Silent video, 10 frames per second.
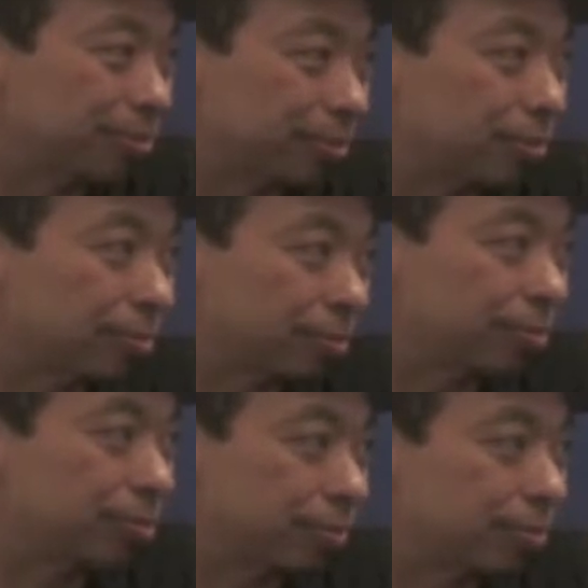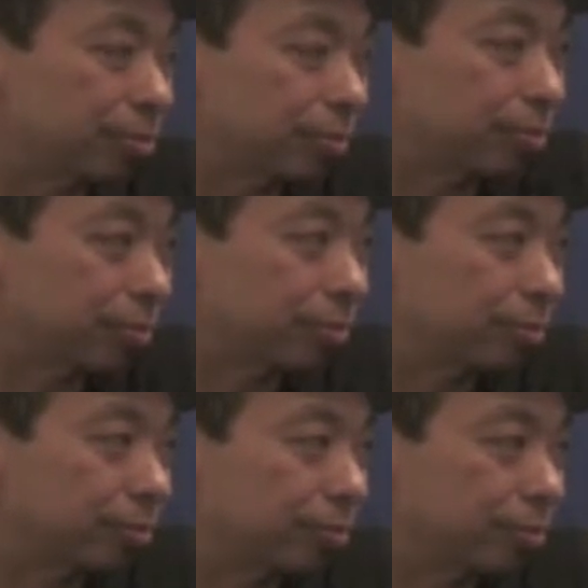
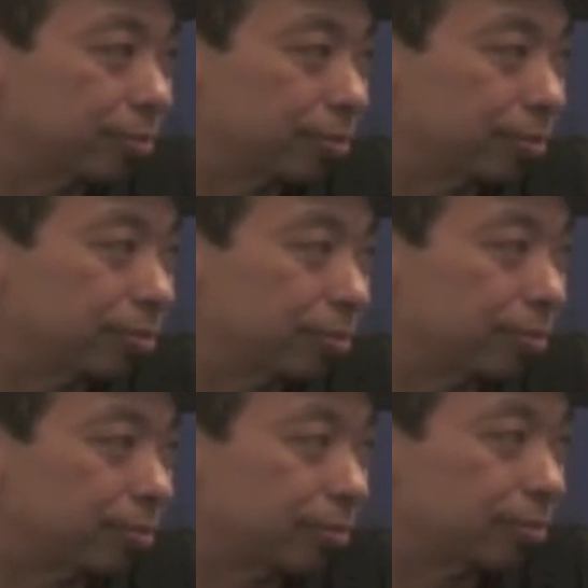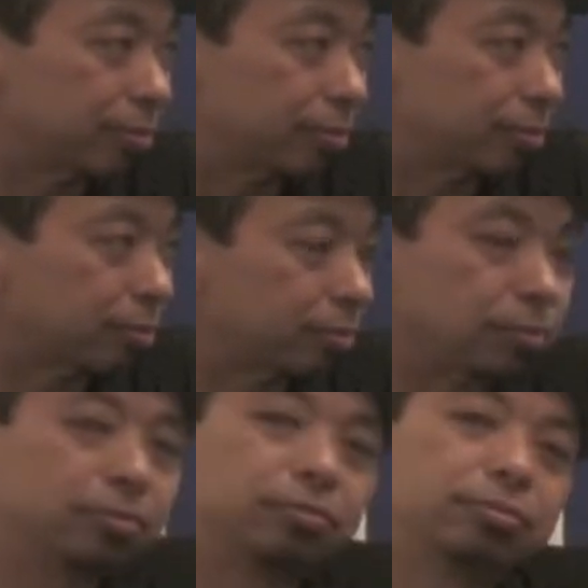
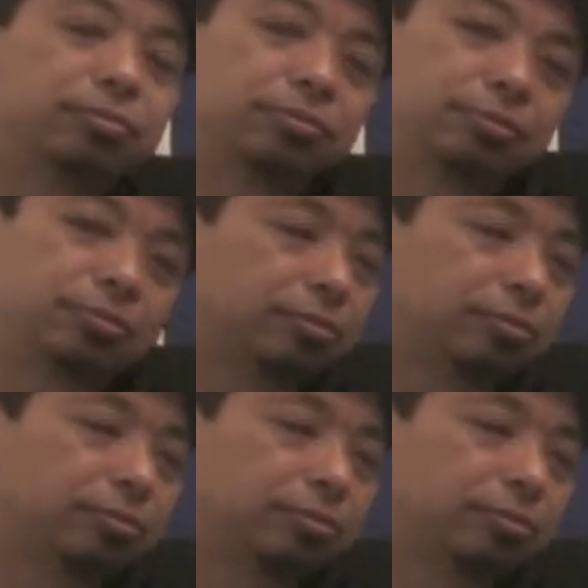No words are spoken by the person on screen.